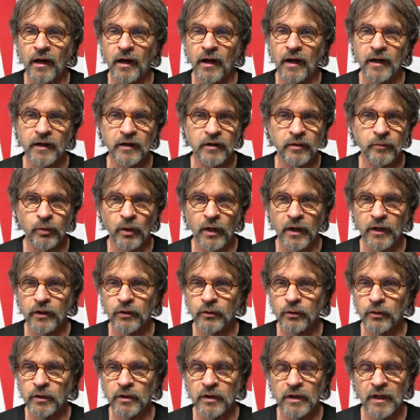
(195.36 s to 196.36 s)
I could probably
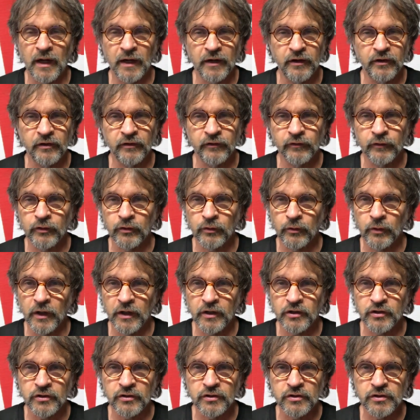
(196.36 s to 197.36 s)
go a lot of different
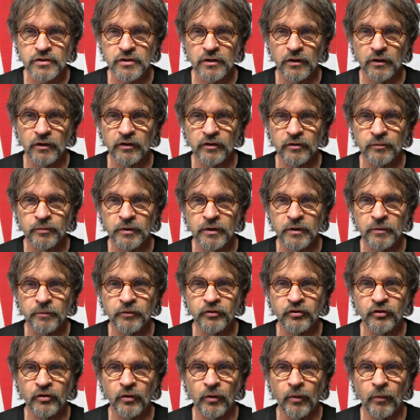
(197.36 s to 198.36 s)
directions on the
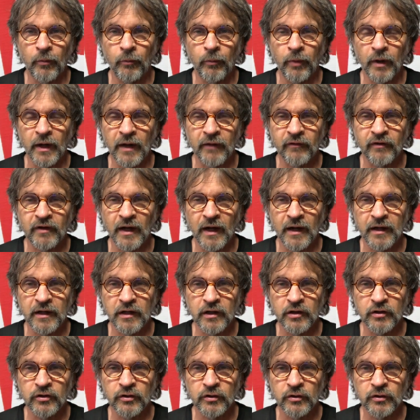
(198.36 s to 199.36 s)
pips, but I've got to
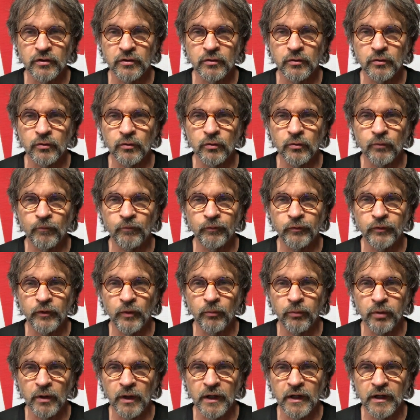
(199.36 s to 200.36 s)
get the
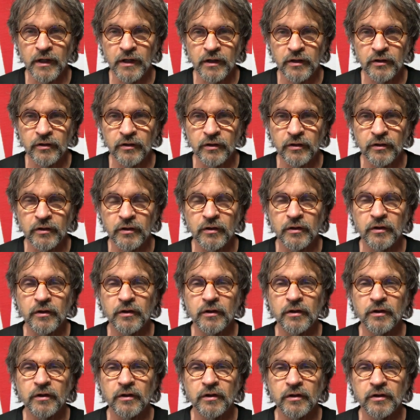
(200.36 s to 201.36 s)
blade
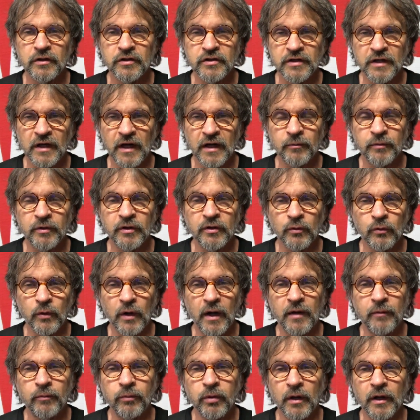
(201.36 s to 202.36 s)
has got to be the
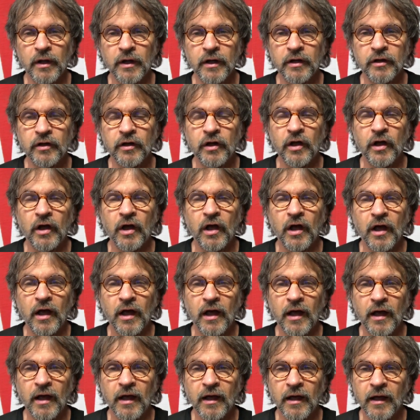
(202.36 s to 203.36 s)
right blade,
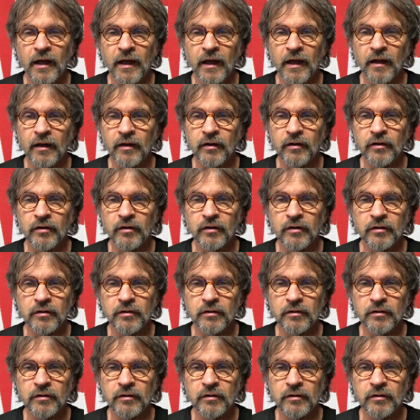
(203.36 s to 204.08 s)
and